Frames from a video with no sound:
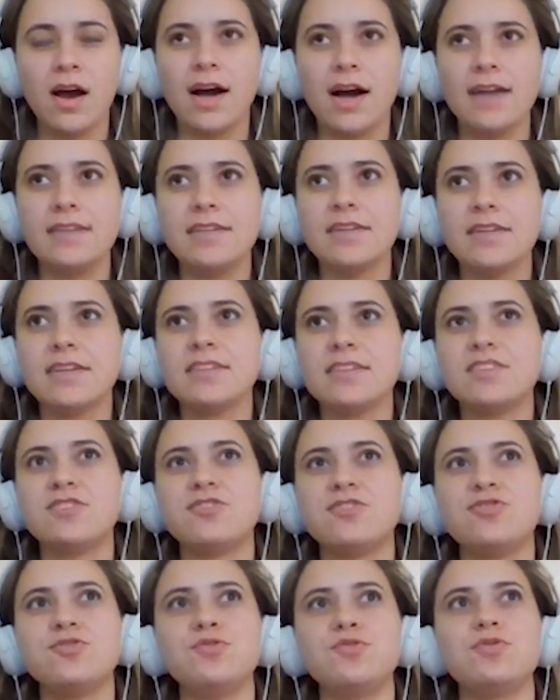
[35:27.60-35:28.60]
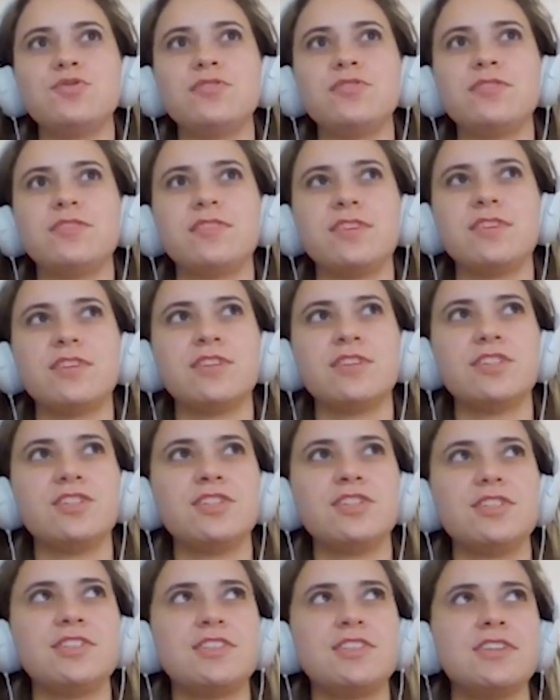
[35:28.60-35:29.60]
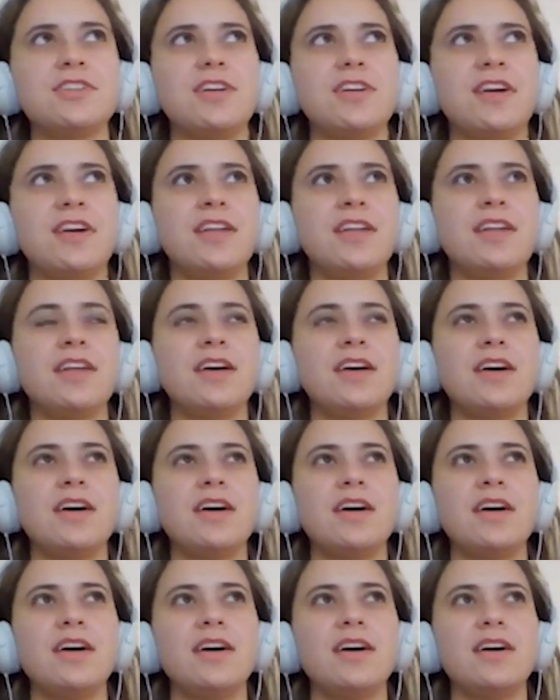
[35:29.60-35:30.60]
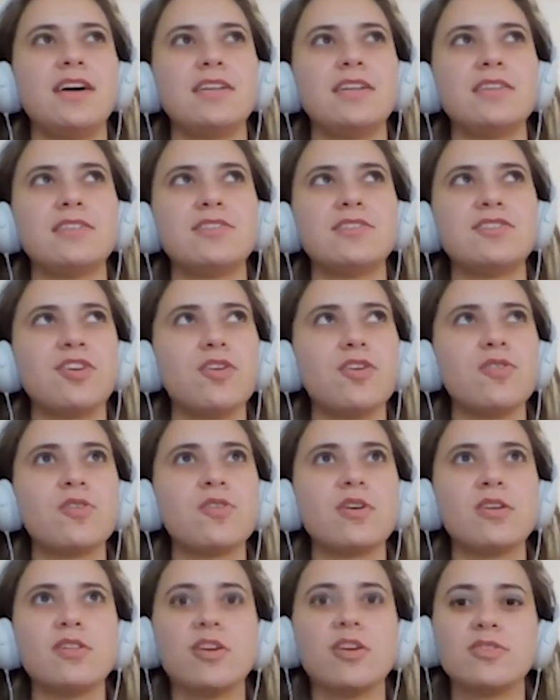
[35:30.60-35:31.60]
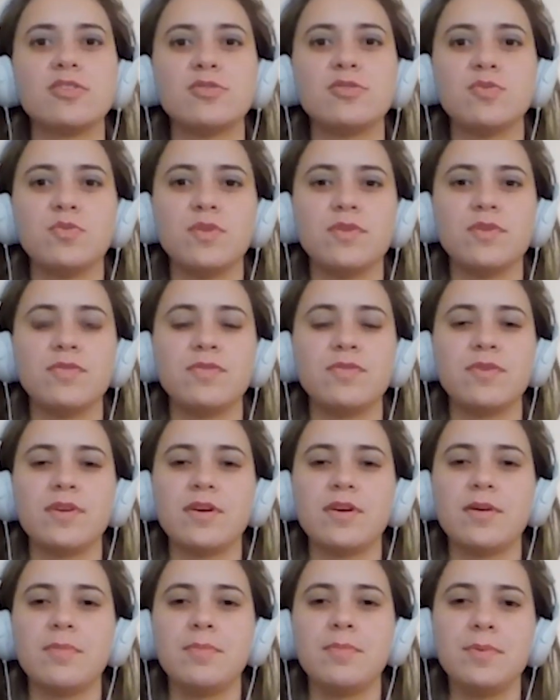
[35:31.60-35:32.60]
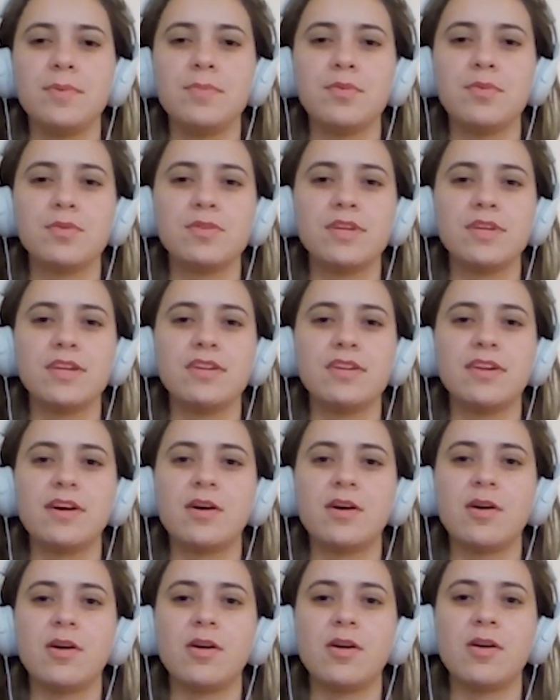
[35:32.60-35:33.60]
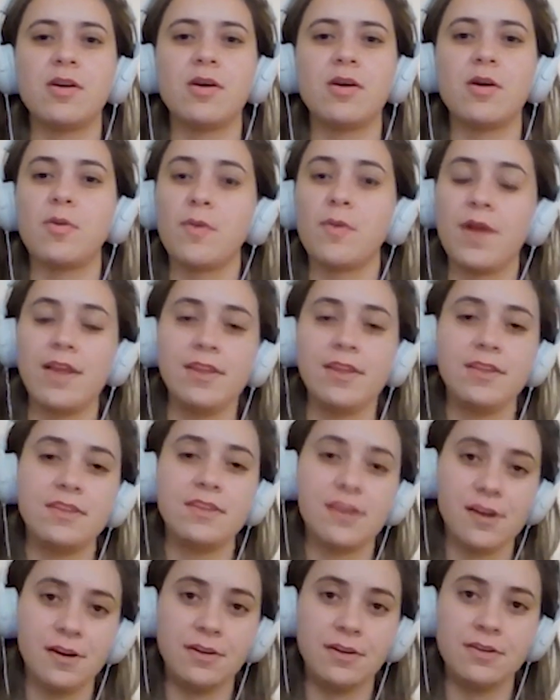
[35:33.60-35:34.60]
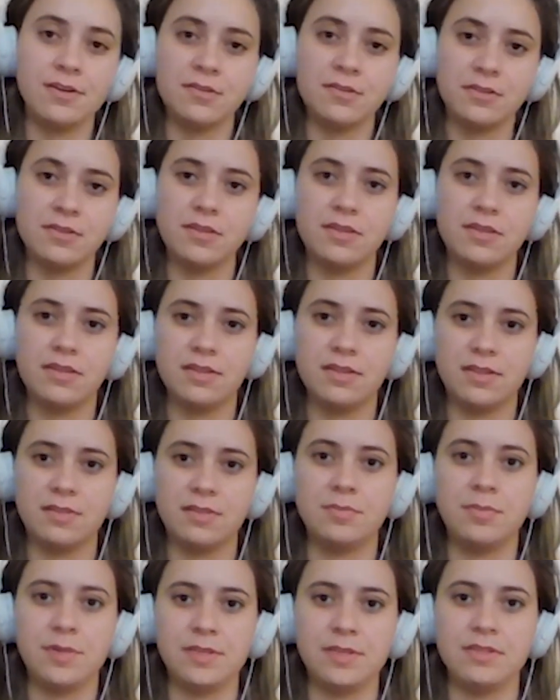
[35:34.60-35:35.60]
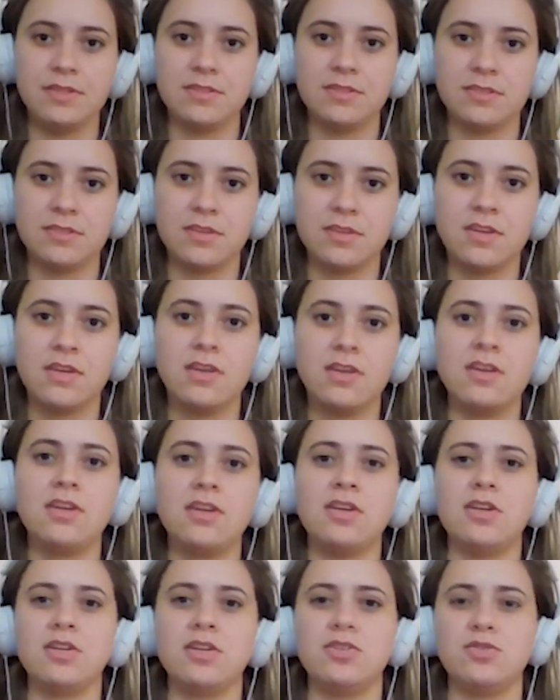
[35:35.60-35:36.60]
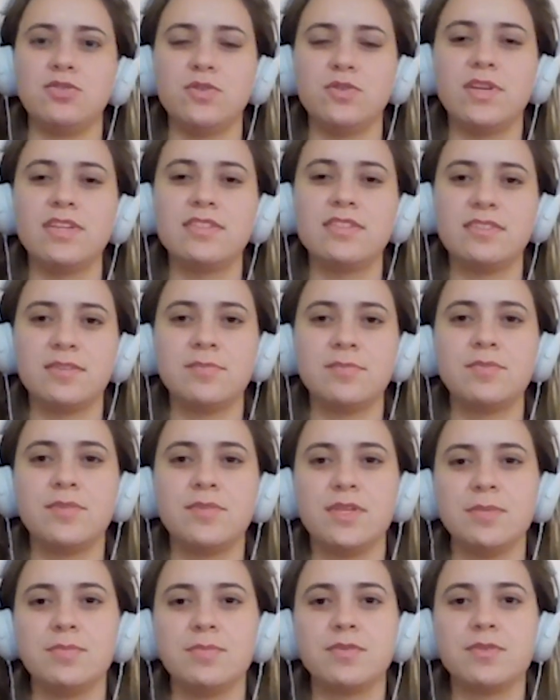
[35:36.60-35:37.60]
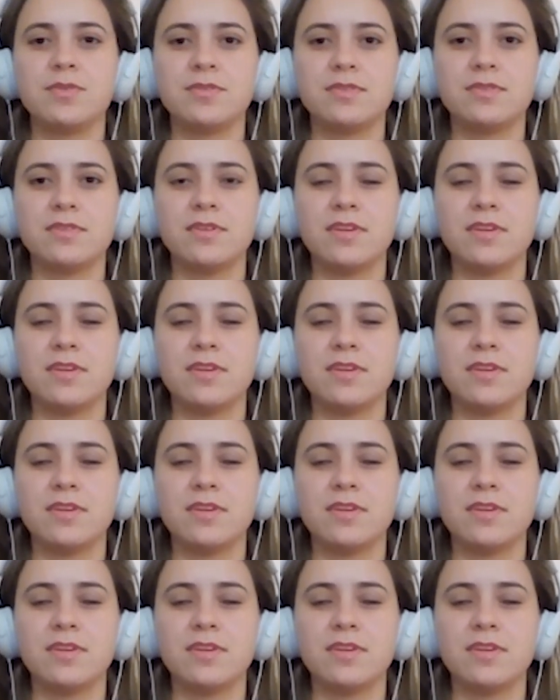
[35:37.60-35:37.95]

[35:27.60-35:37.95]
I think it's to search and talk a lot with people that are already there in the place to get some tips.